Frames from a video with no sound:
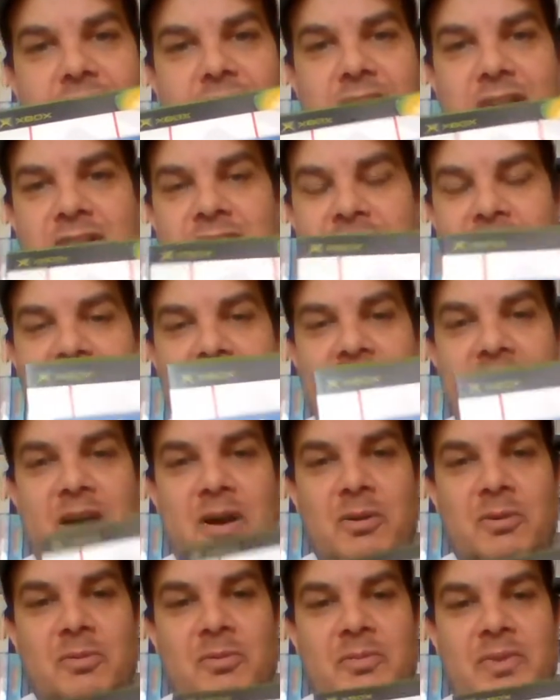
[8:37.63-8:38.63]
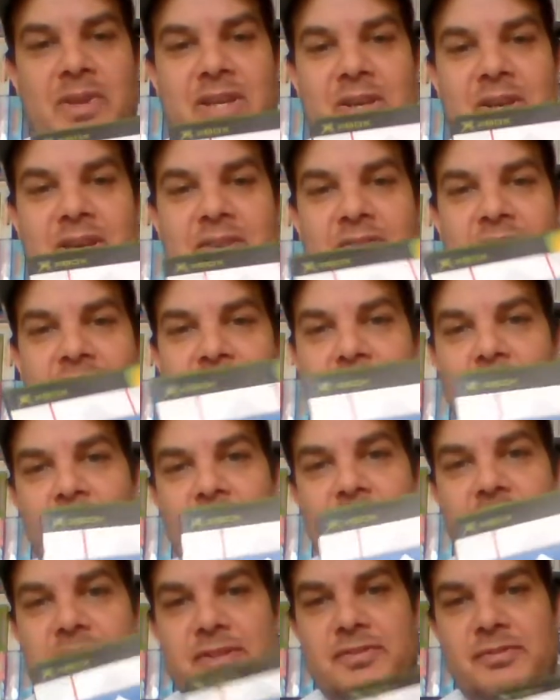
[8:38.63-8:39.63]
I don't know how they even
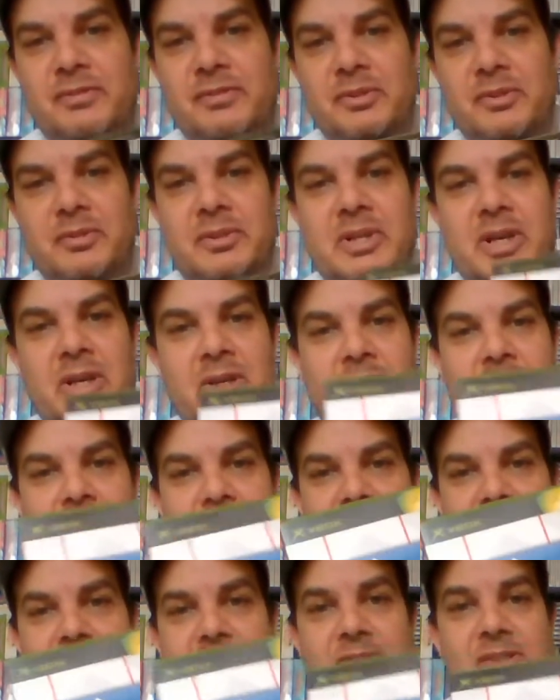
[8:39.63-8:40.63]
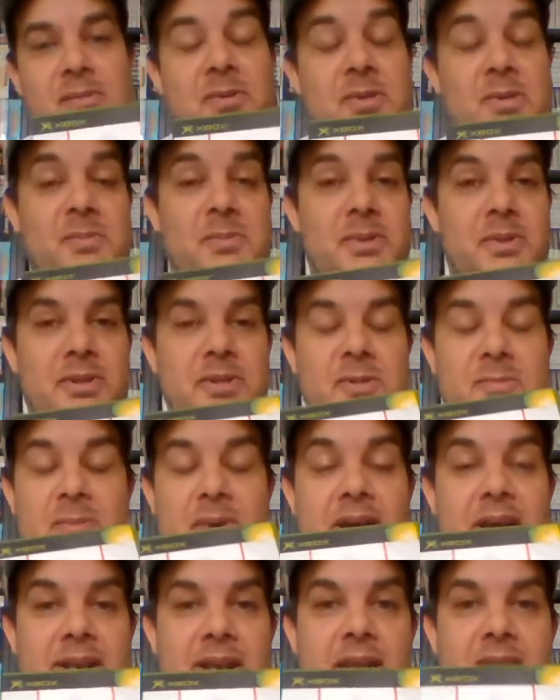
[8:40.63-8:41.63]
got this through Codemasters, I must be honest.
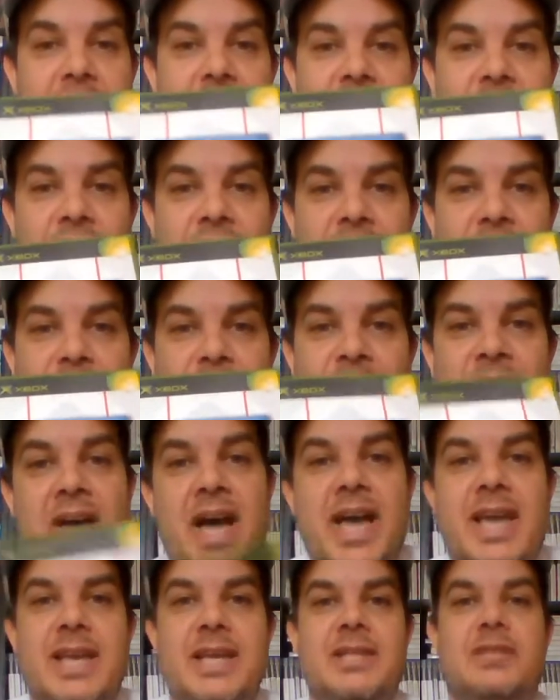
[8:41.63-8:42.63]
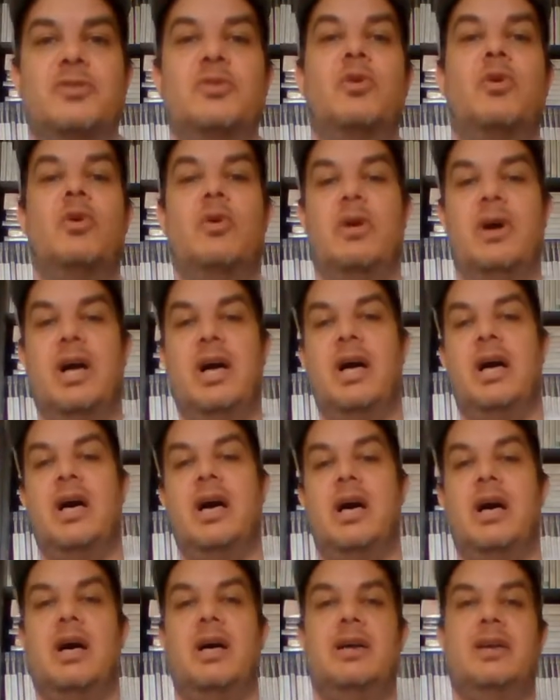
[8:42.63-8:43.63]
But in any event, that is your
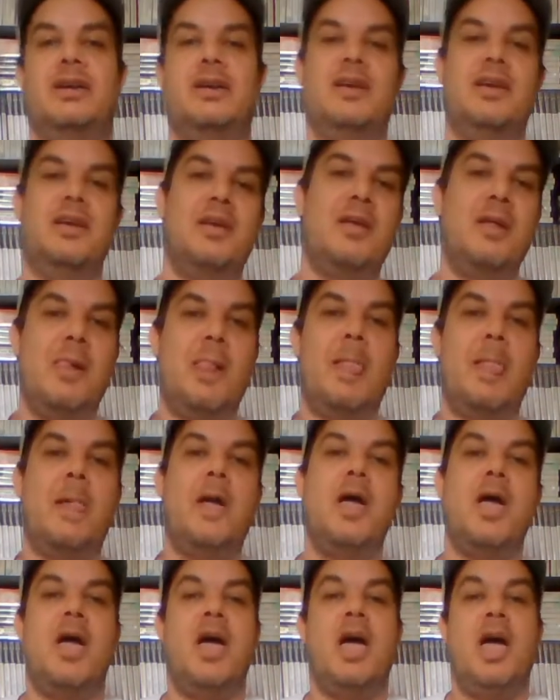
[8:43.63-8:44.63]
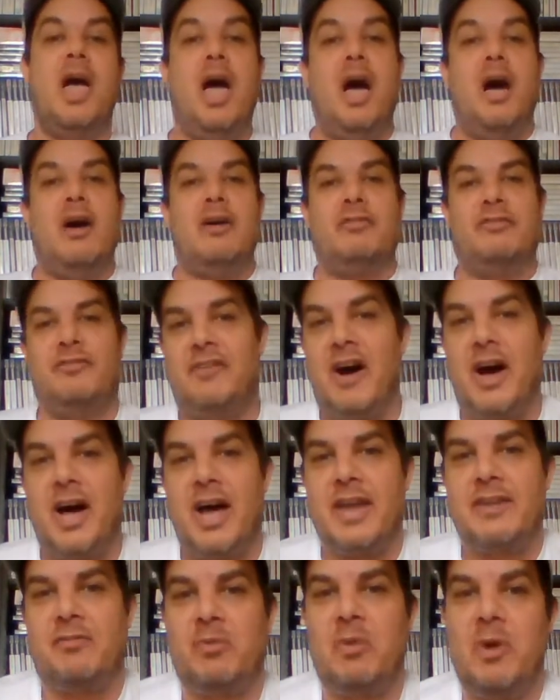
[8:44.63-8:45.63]

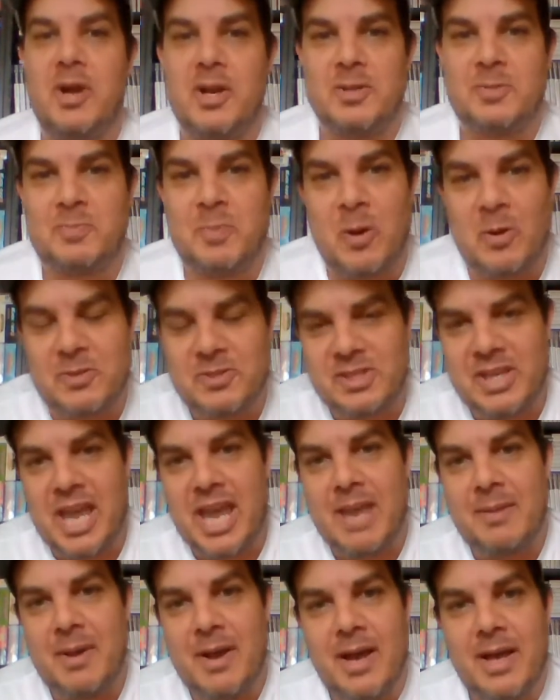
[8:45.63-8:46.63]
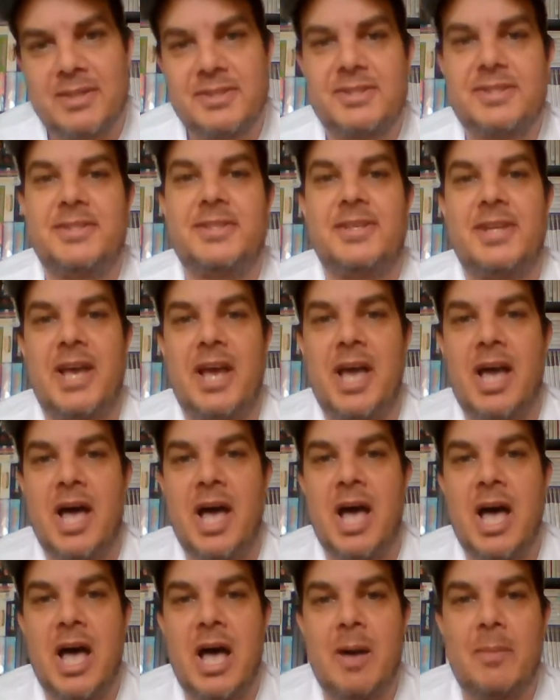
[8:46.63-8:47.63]
5 worst box game arts.
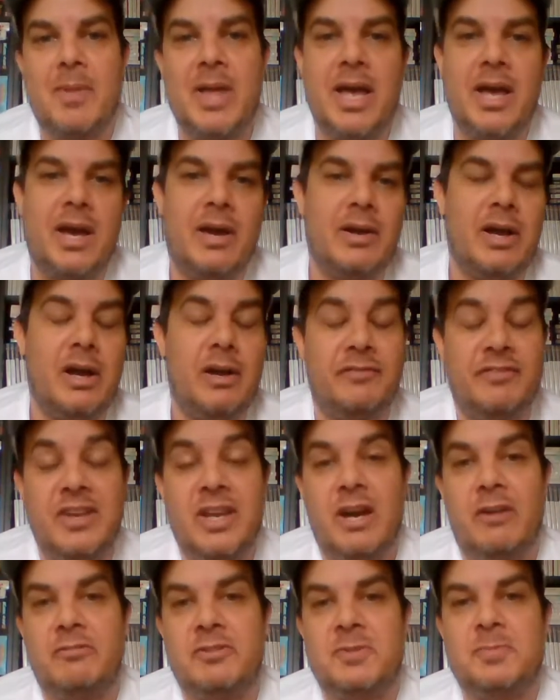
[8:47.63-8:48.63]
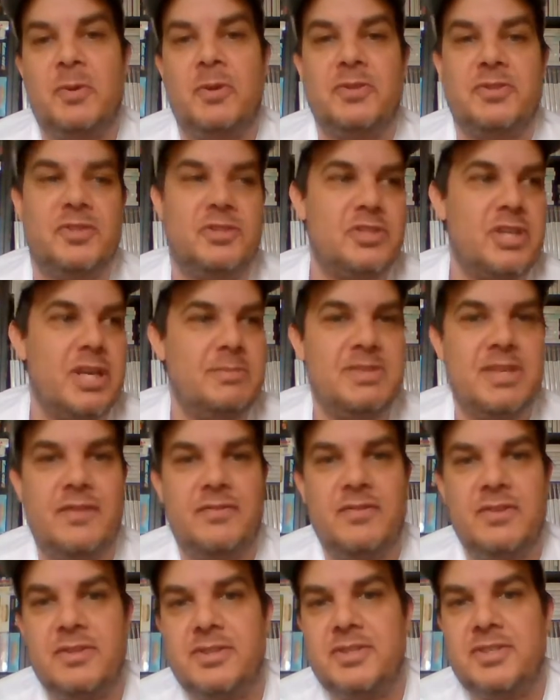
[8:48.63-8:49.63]
Our VR response to James
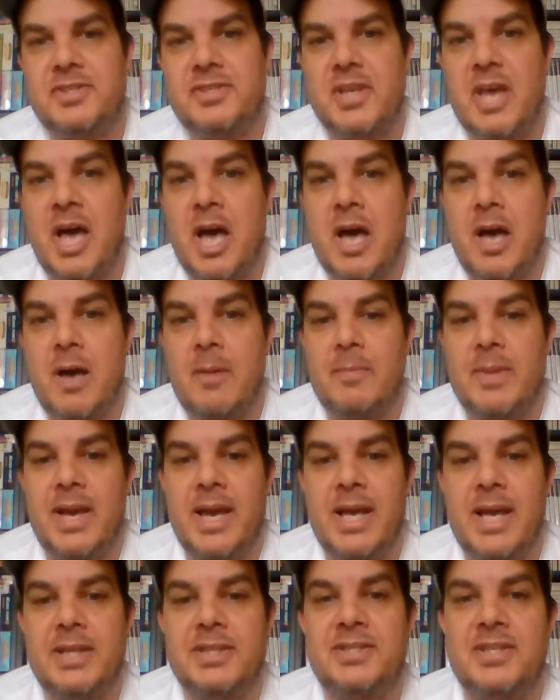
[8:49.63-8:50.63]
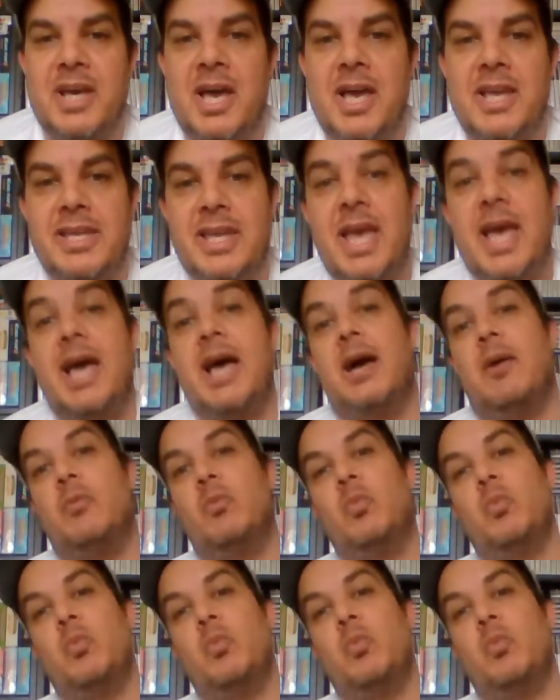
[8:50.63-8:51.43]
Evans. Yeah,